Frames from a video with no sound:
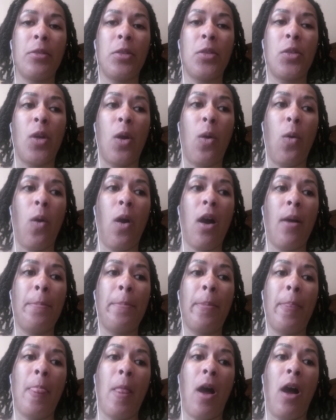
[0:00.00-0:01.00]
So
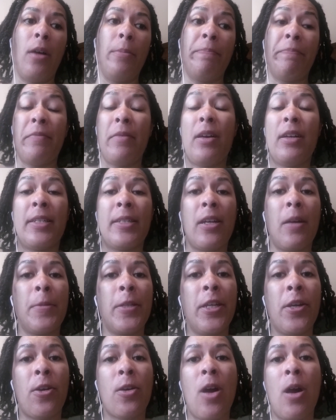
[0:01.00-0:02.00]
it's
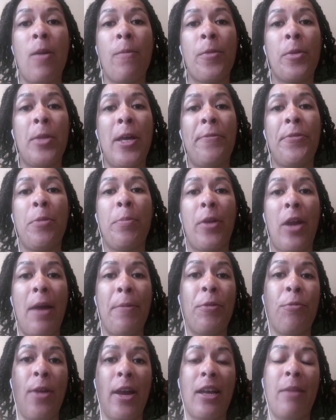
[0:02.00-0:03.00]
up to your comfort level, but I
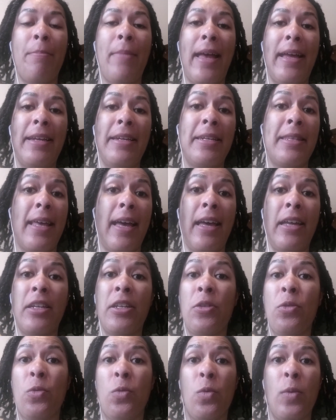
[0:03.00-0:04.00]
would recommend that
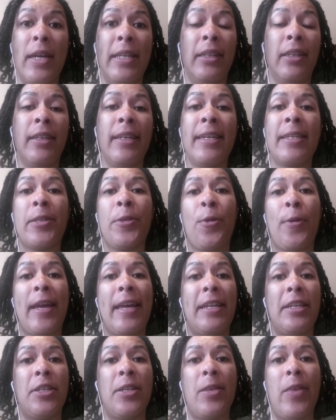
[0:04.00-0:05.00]
you at least look
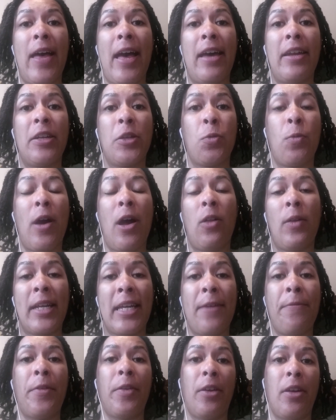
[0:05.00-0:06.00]
into that as well
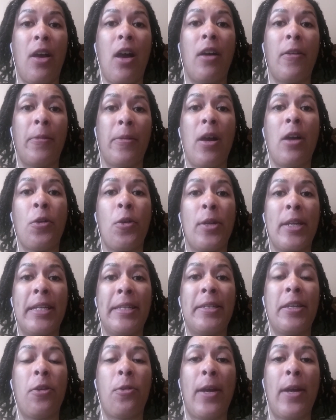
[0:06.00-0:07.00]
and give it a good
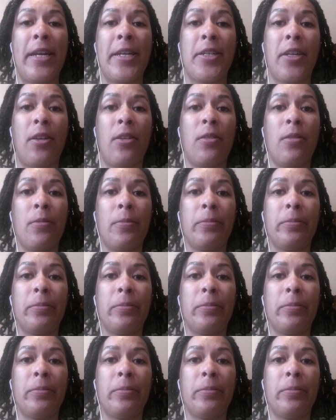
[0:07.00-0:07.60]
consideration.